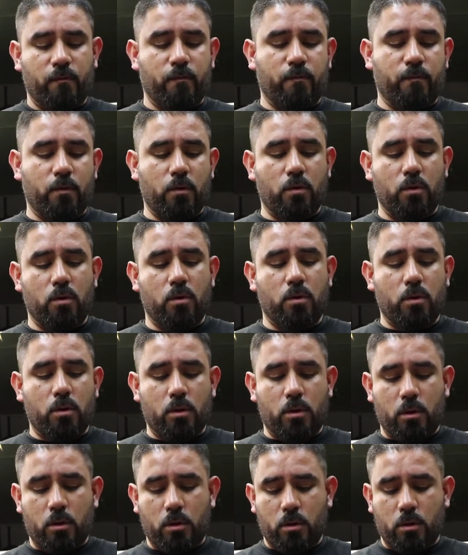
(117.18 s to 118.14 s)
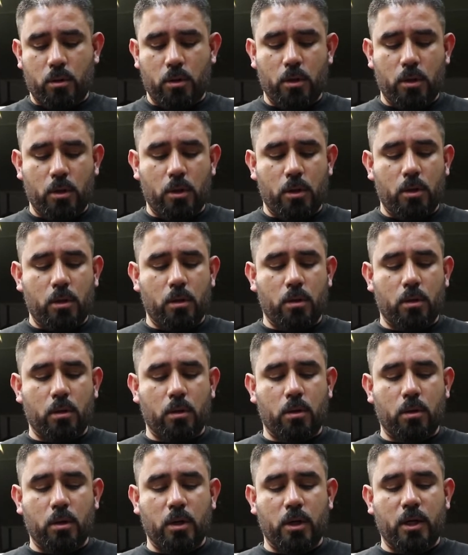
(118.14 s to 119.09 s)
4.
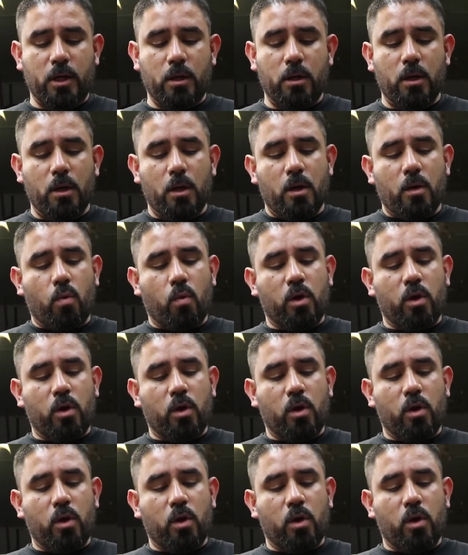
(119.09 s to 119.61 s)
All right.